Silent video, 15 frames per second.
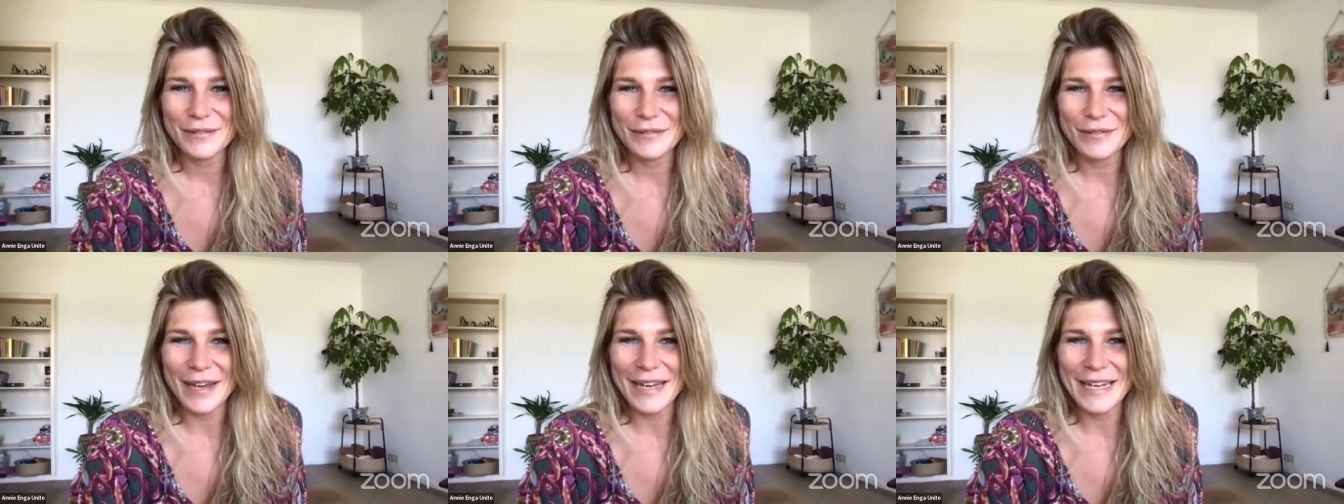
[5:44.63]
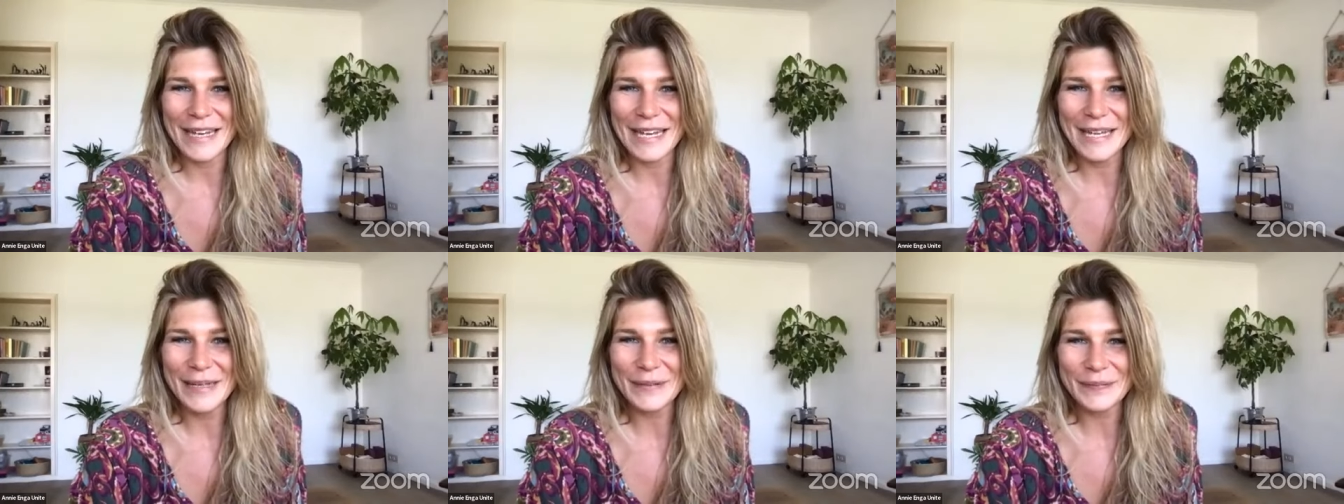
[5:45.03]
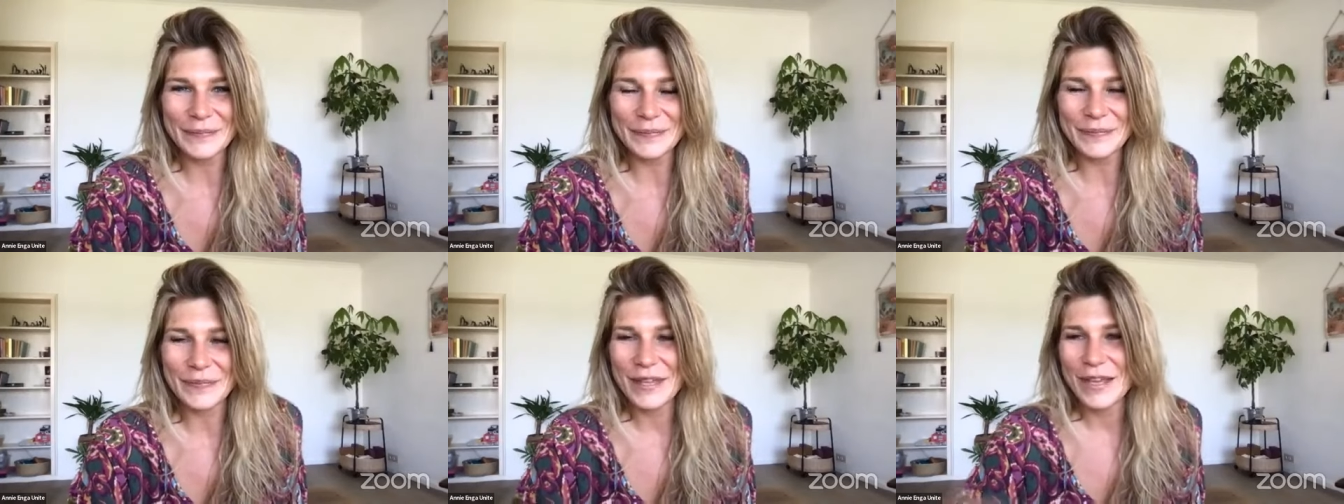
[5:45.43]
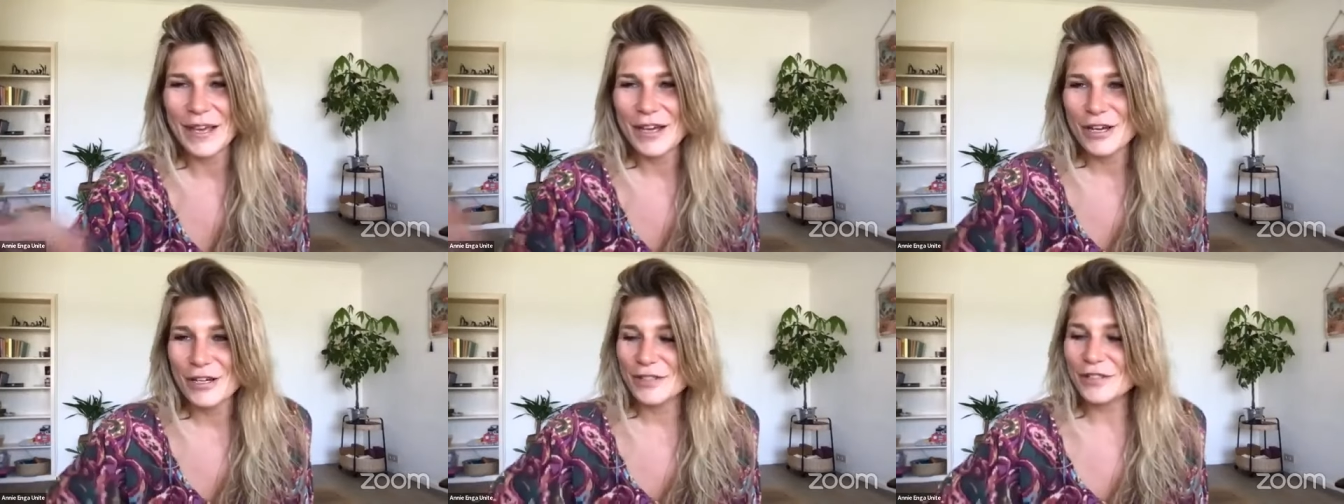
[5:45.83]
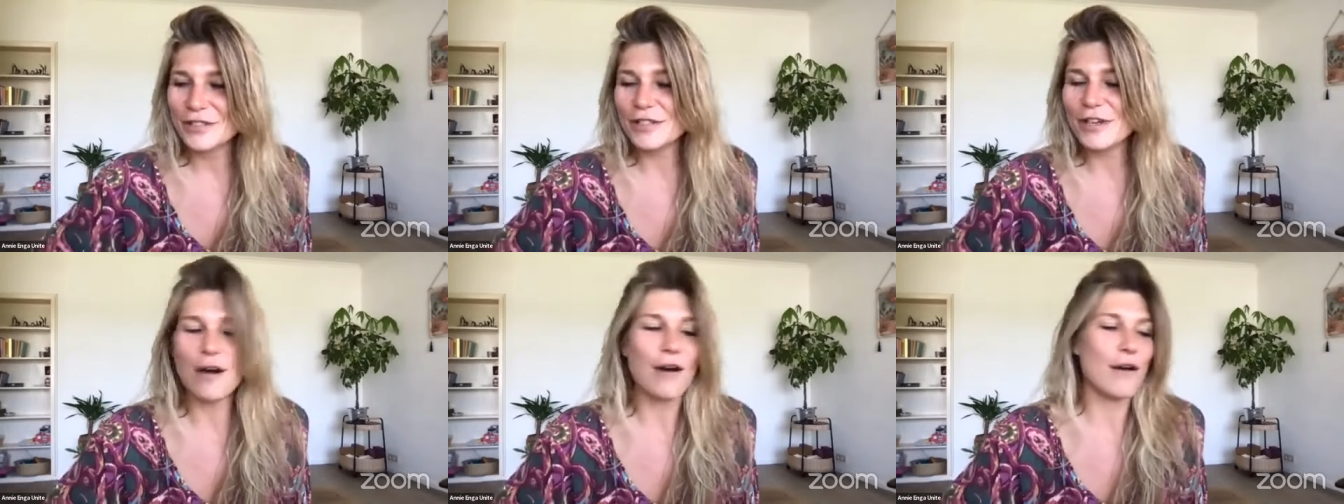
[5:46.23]
Righty,
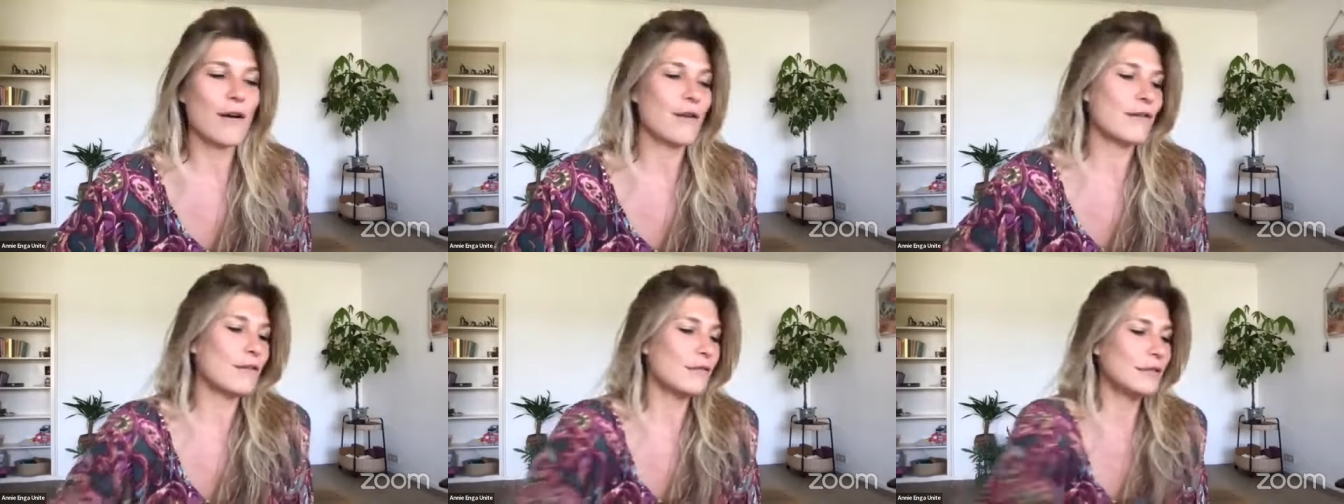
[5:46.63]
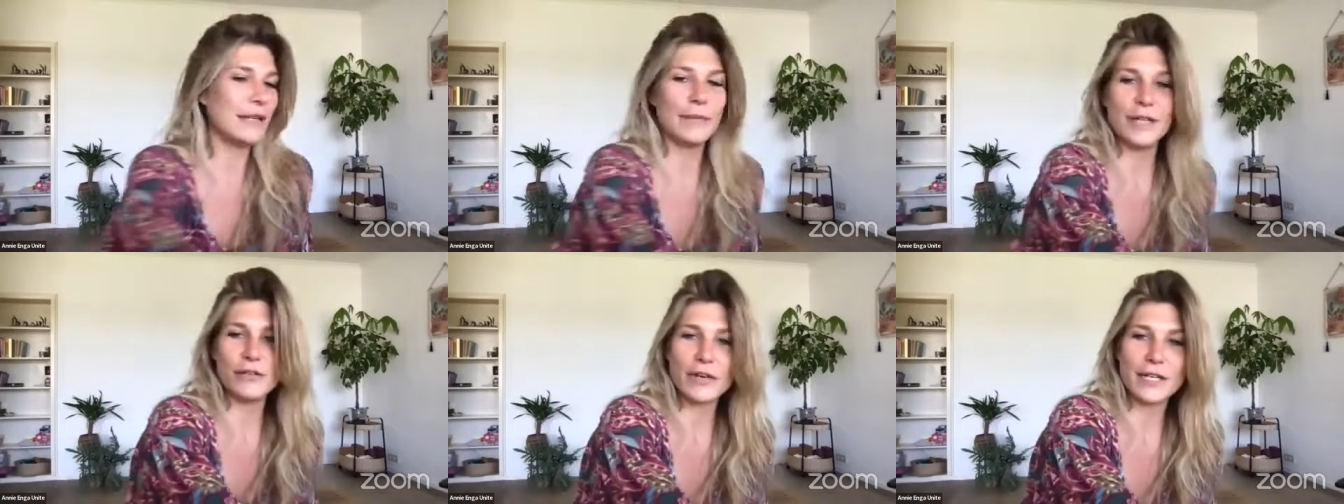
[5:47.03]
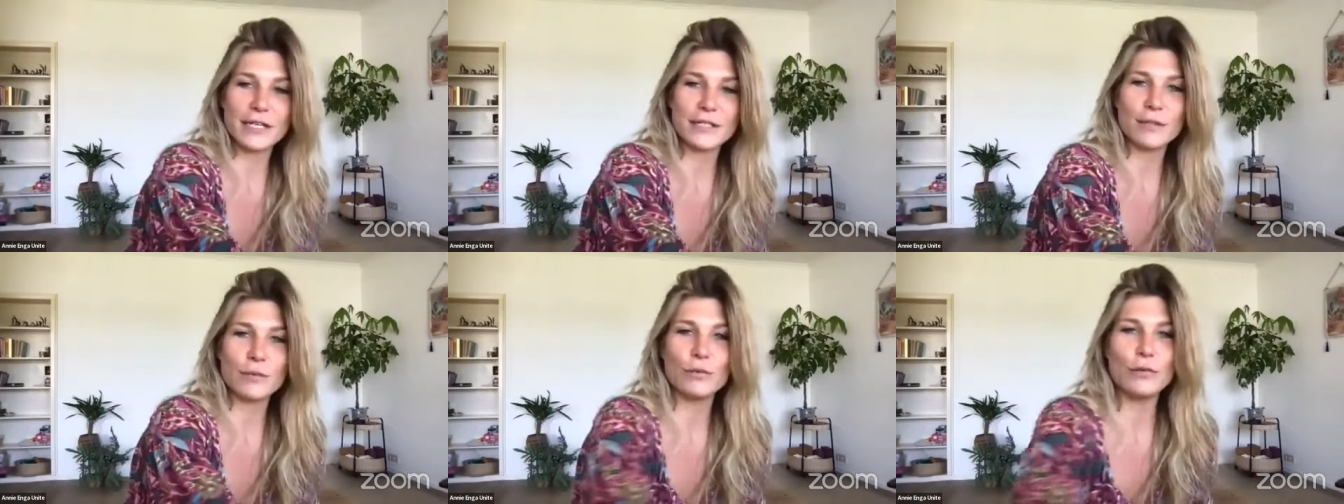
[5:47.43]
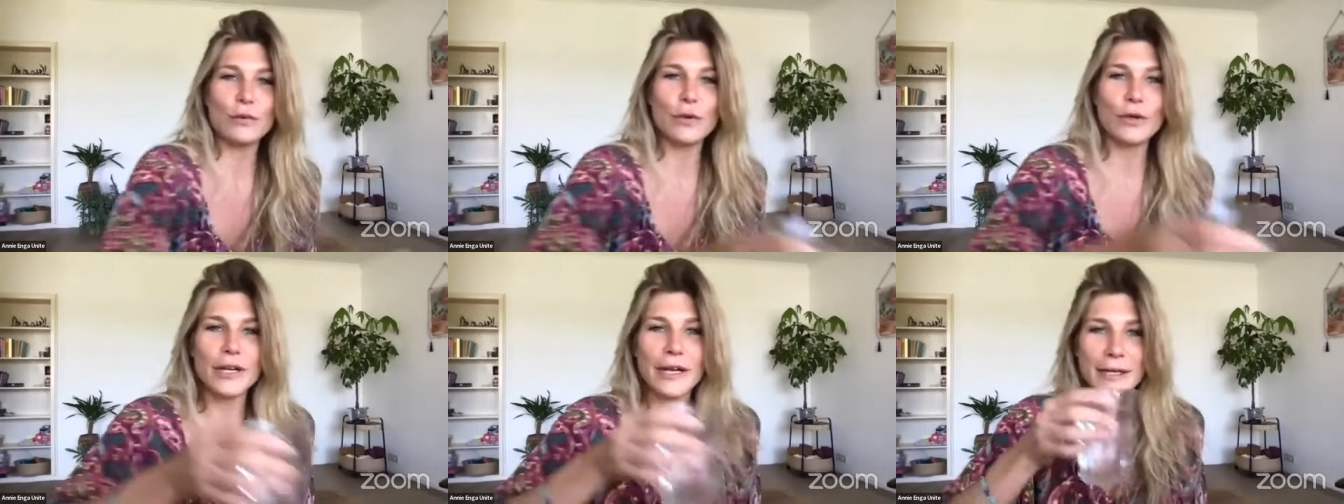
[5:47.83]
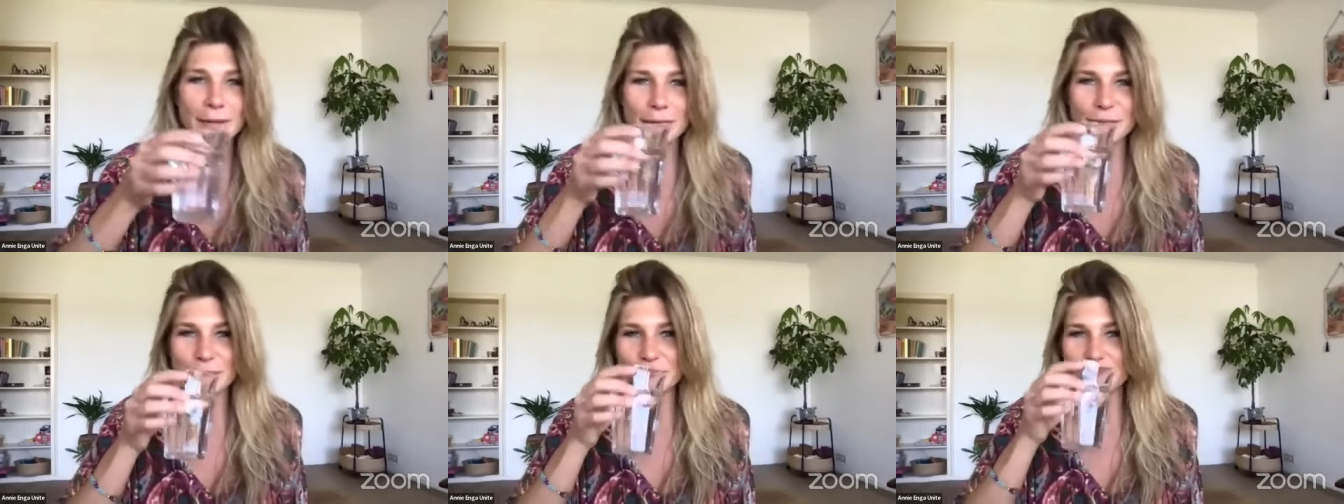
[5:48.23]
so let me drink some water.